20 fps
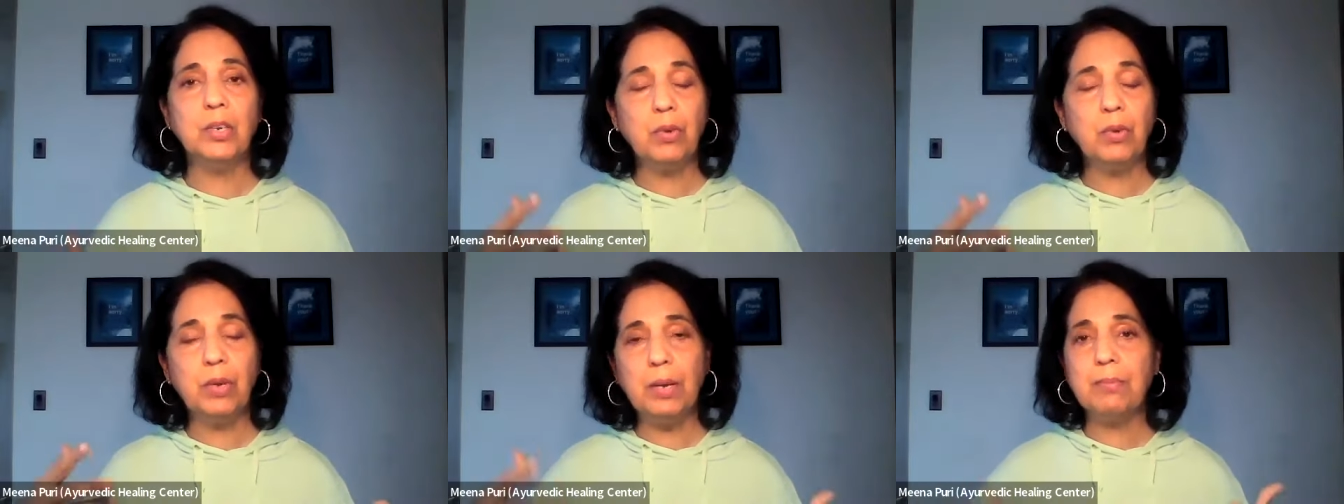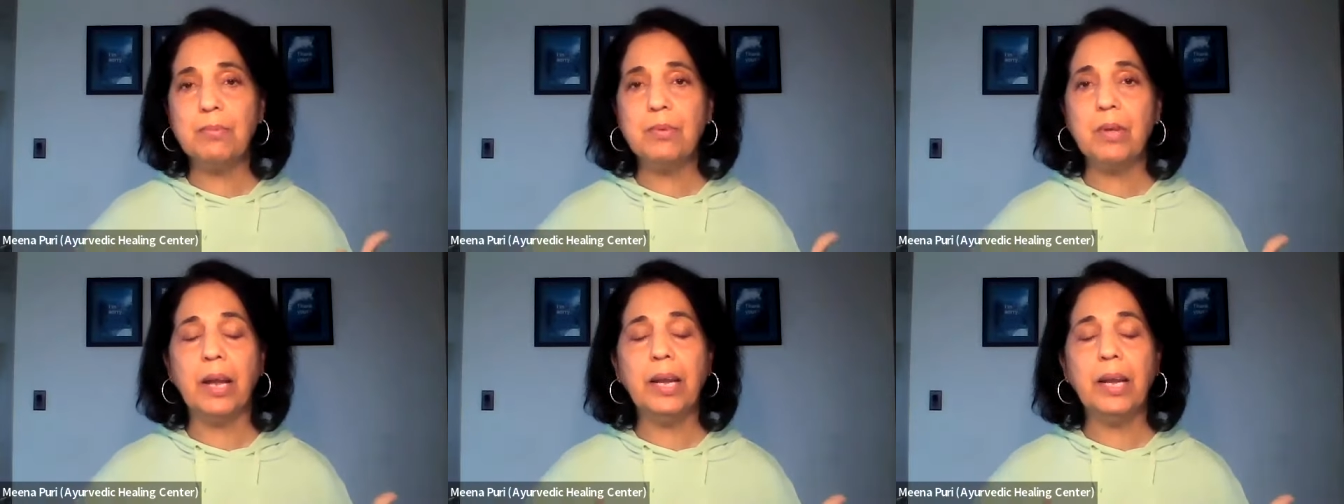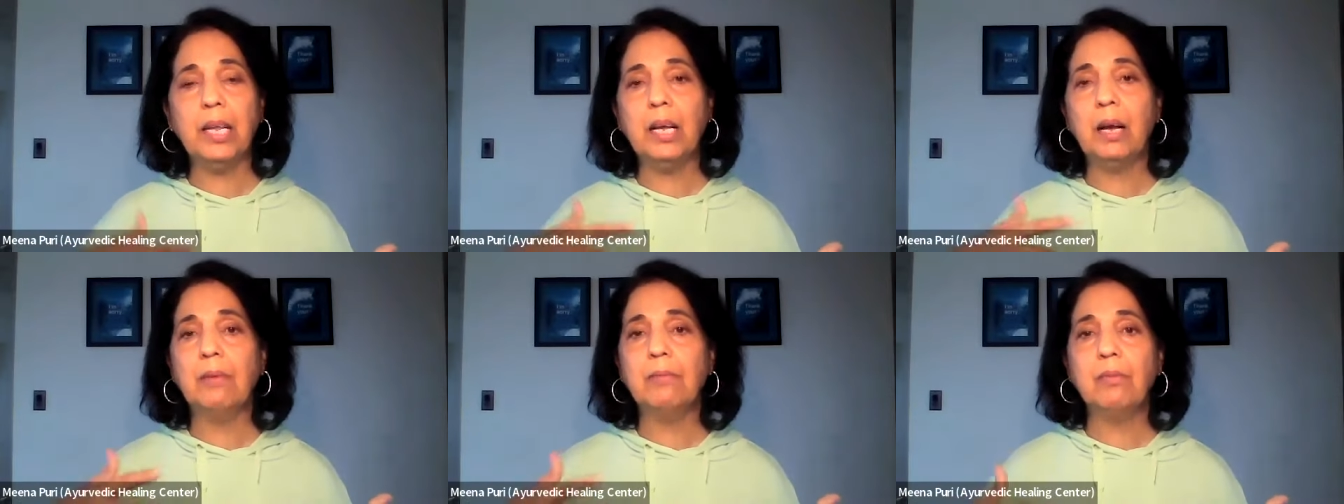You keep
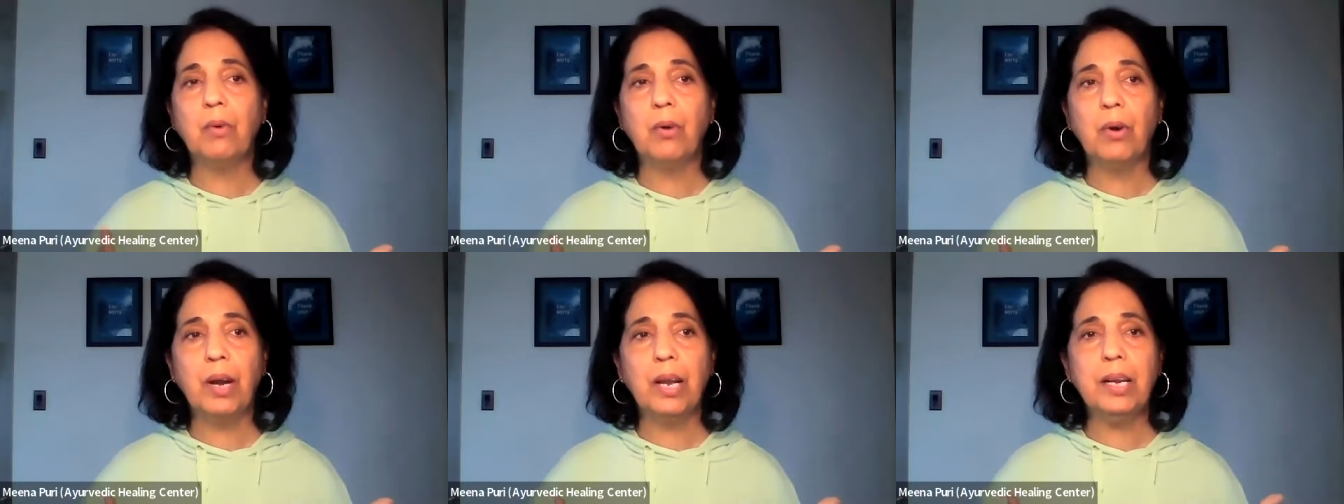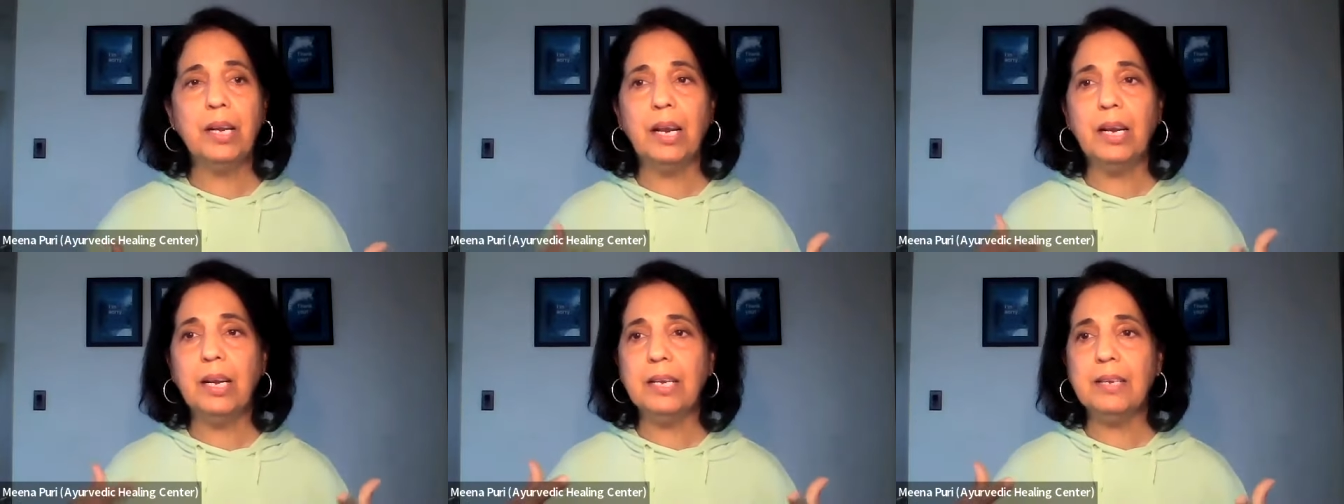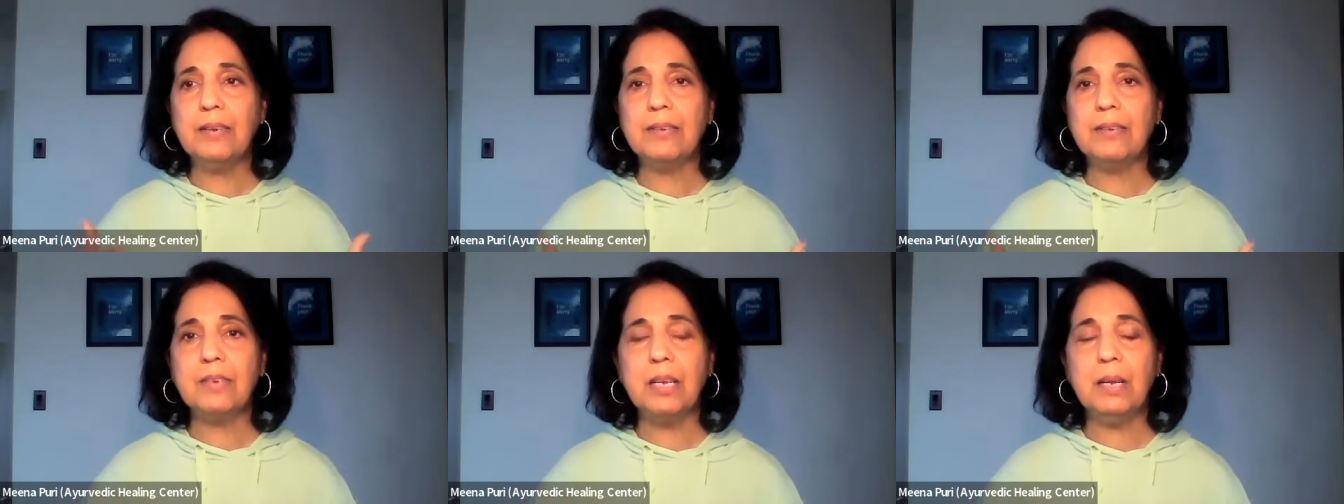signing up for it and
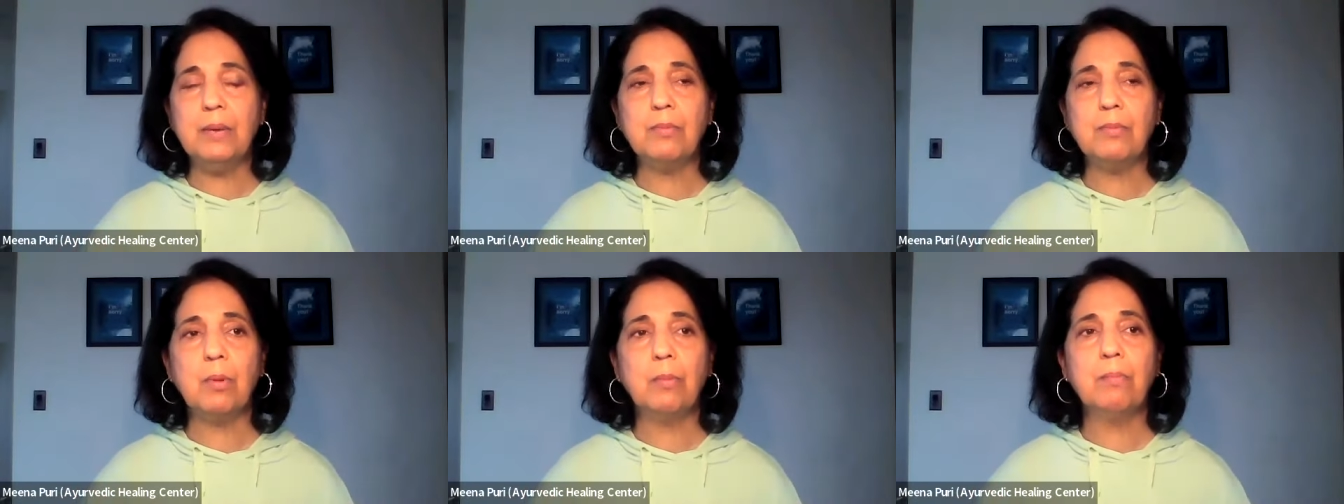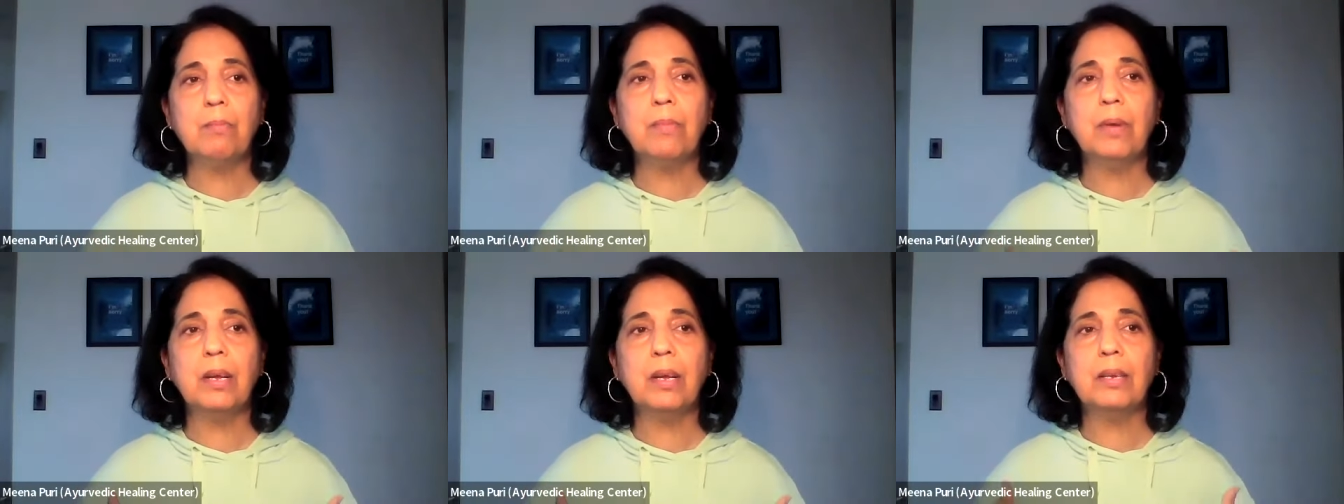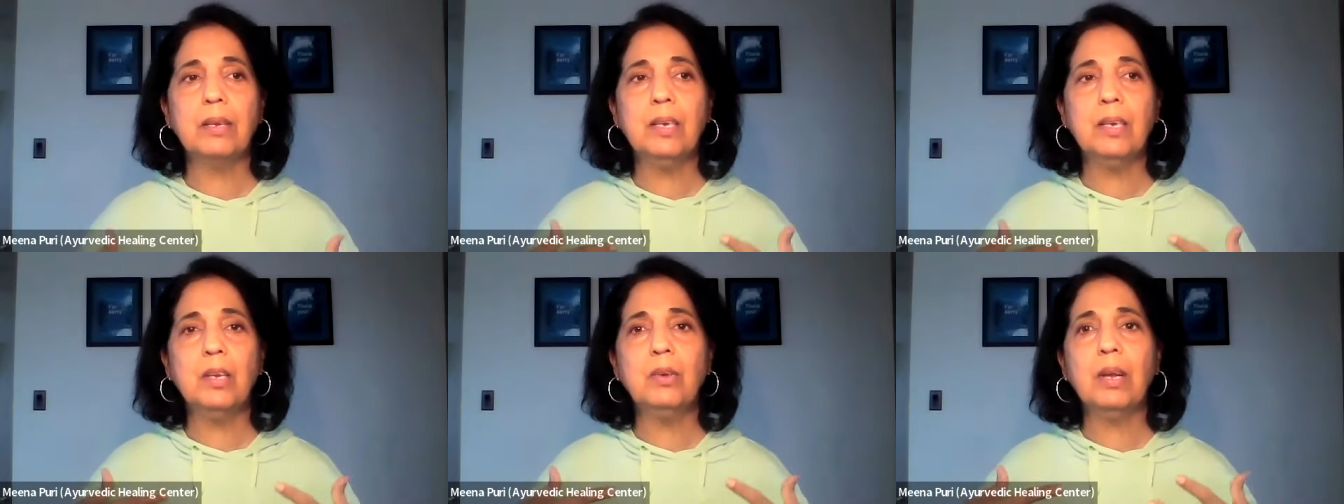it just keeps on,
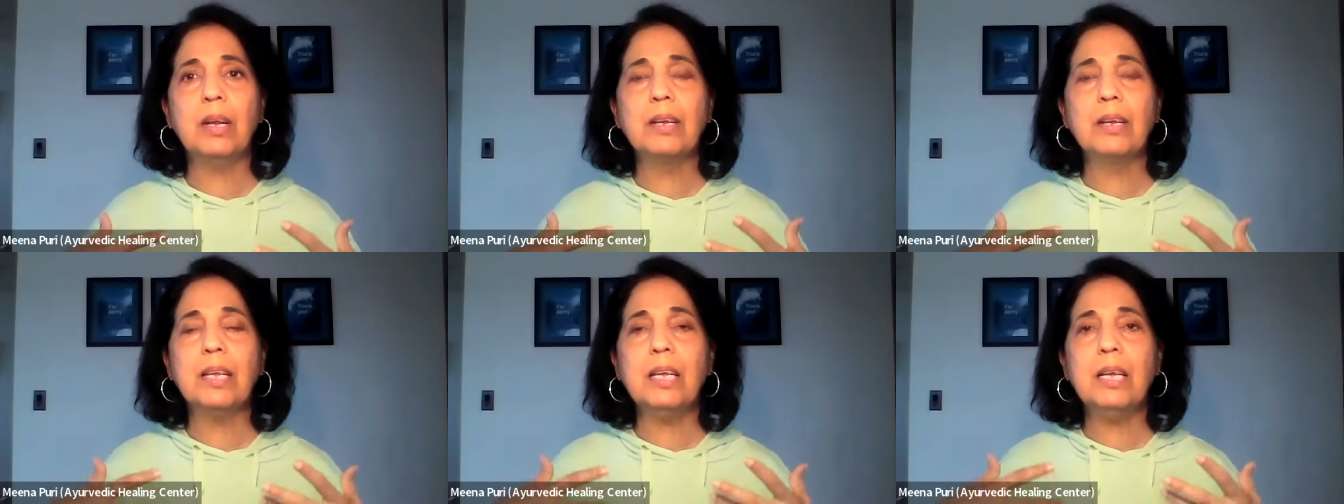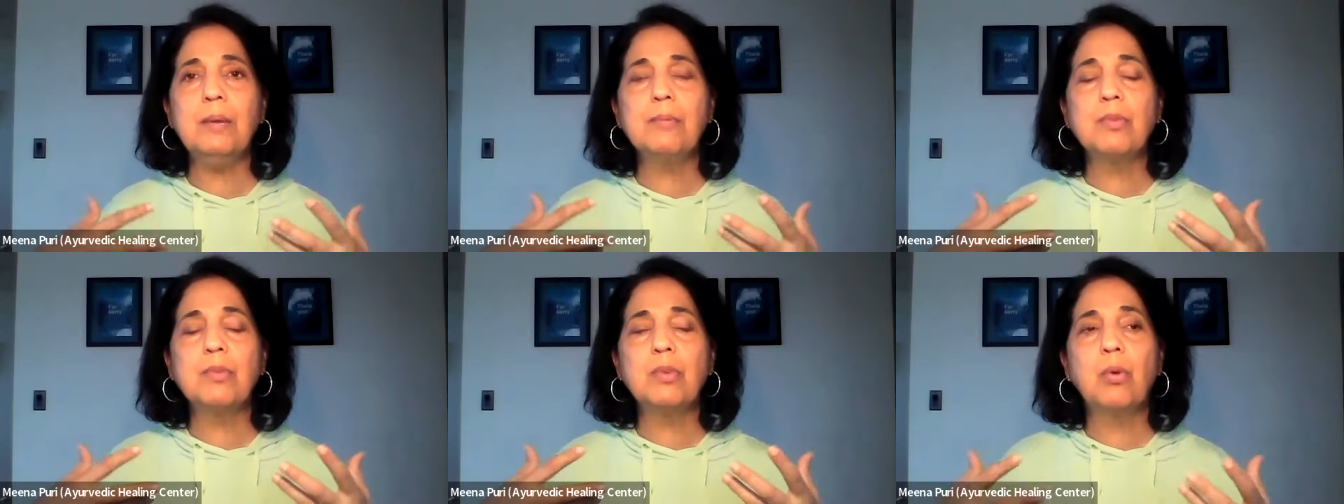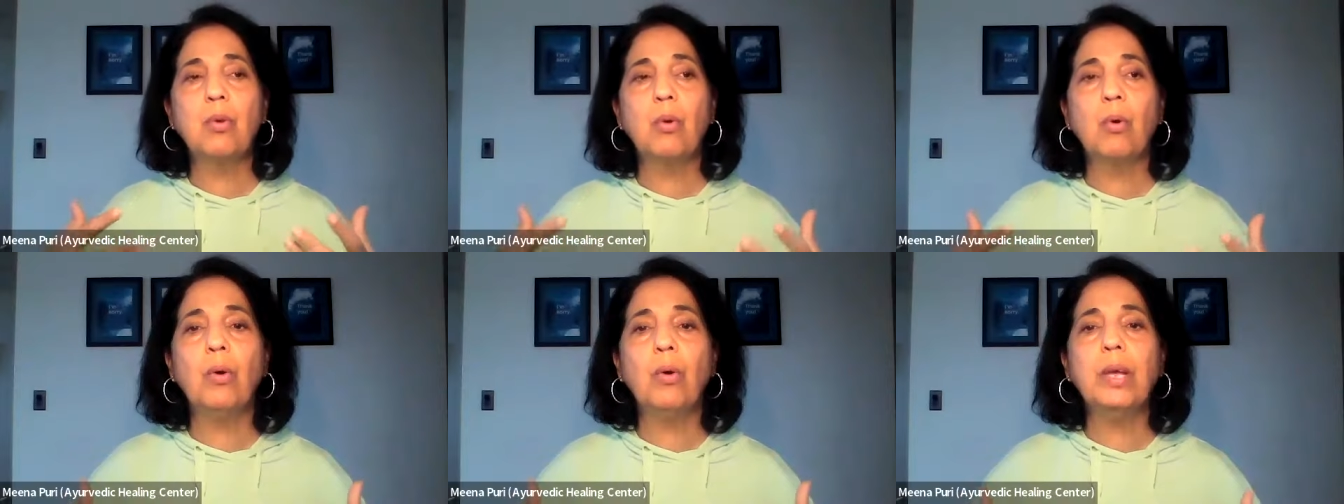you, it
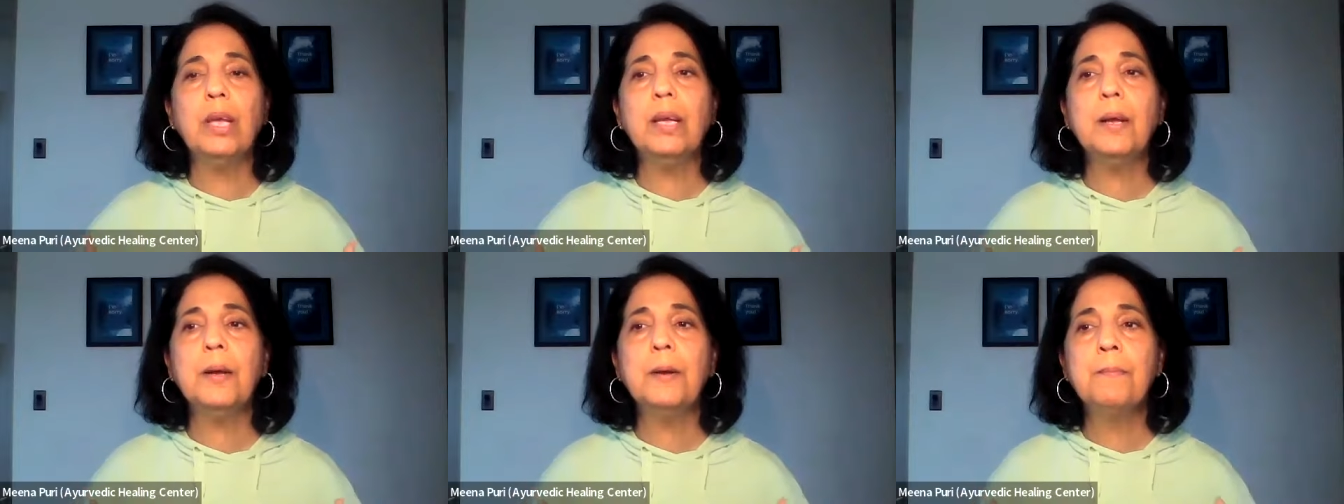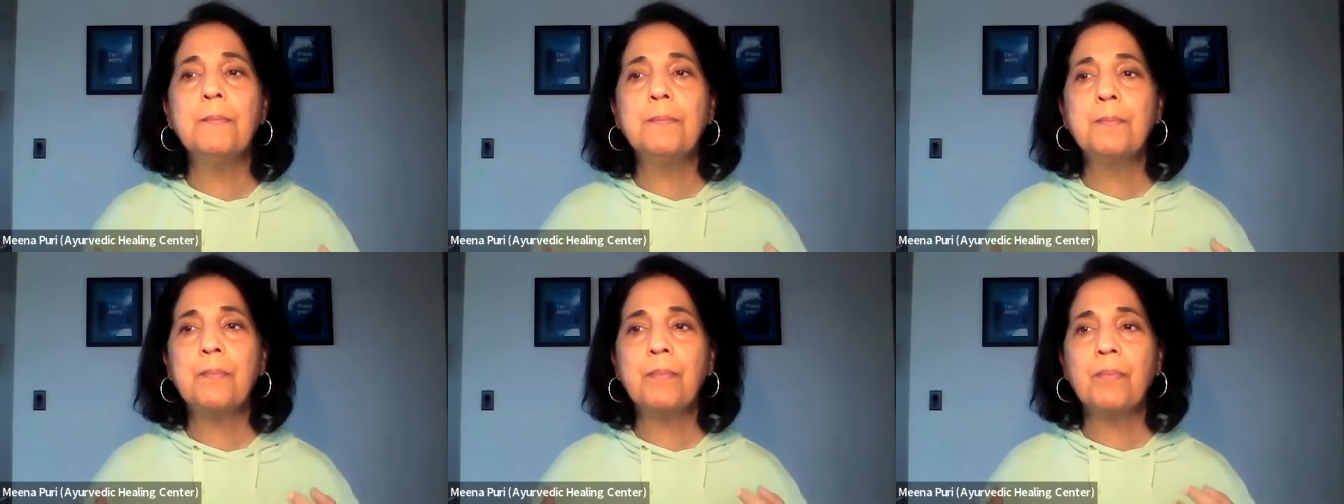keeps growing